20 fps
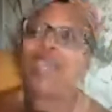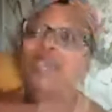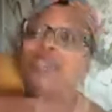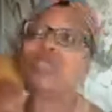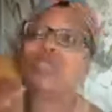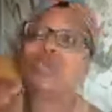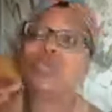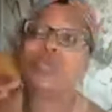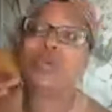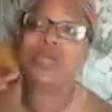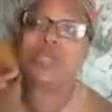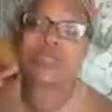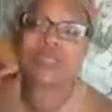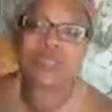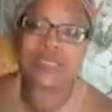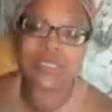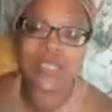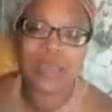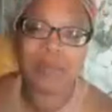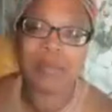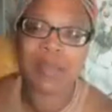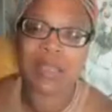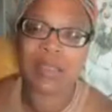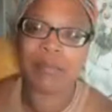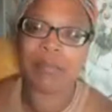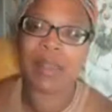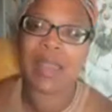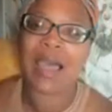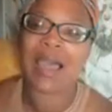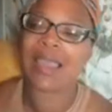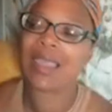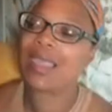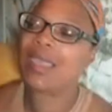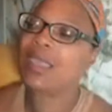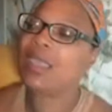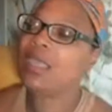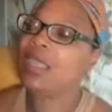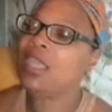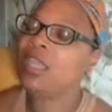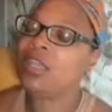to put a stumbling block
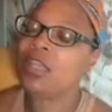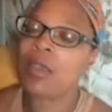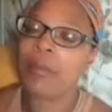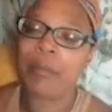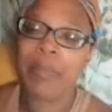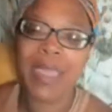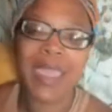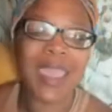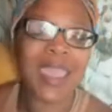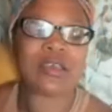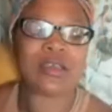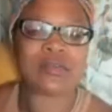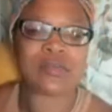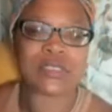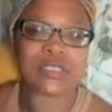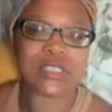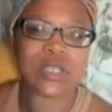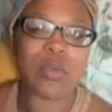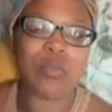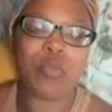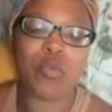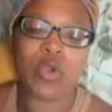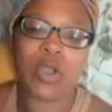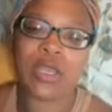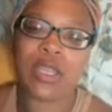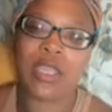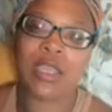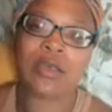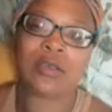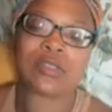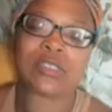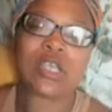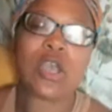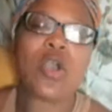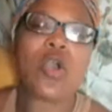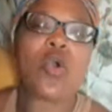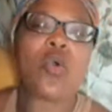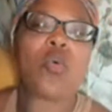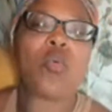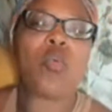in the path of someone else.
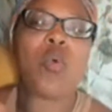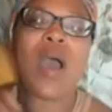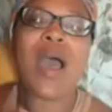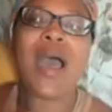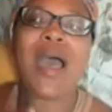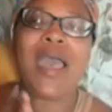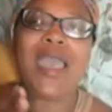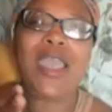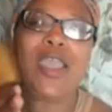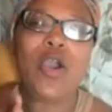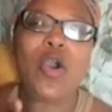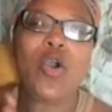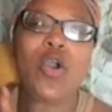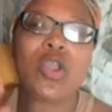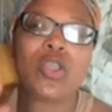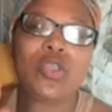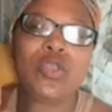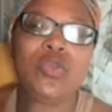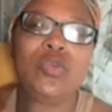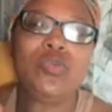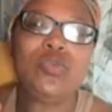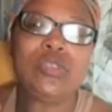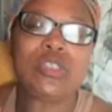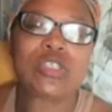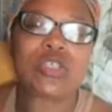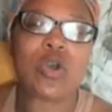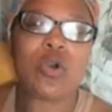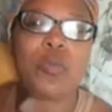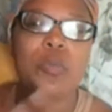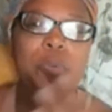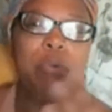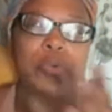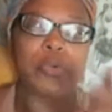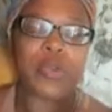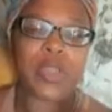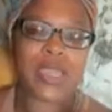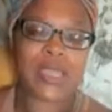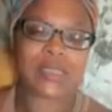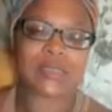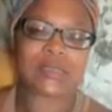Why are you so
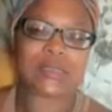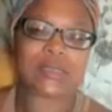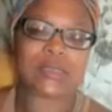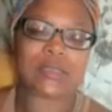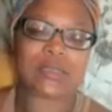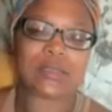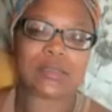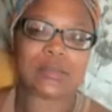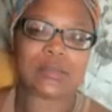pressed